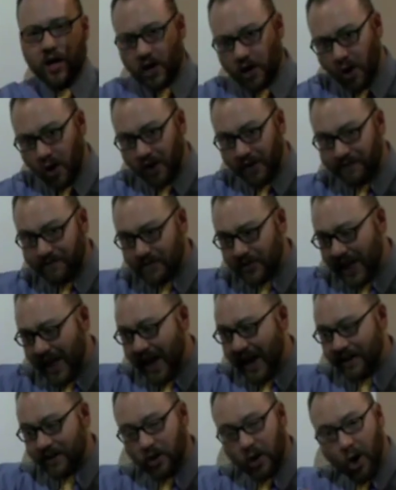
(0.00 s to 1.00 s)
On a
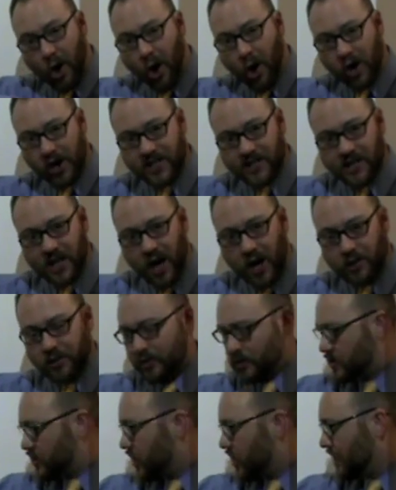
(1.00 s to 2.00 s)
flat
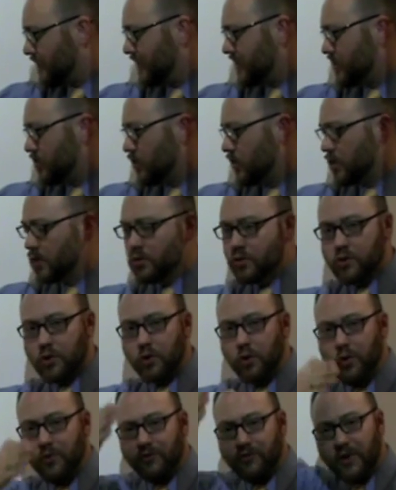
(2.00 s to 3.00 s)
horizontal surface, we use
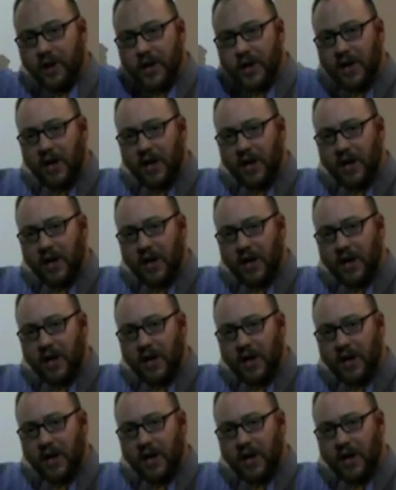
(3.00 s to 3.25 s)
oof.